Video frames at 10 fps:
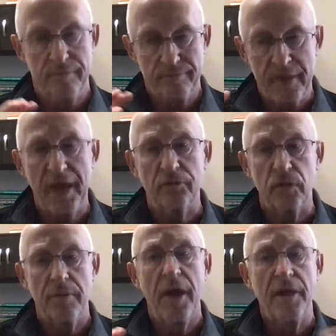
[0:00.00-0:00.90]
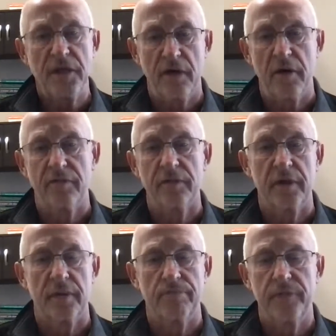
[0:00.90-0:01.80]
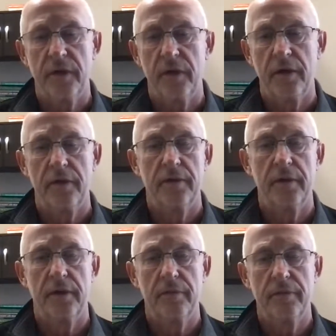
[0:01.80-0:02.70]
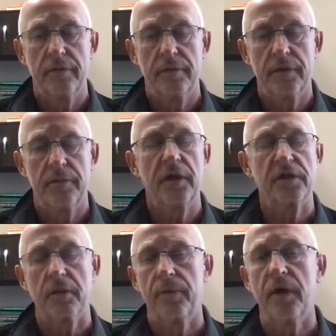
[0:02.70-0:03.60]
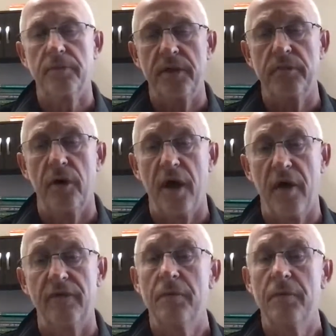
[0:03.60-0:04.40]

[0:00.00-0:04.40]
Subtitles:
that remains, however, the biggest complaint people have,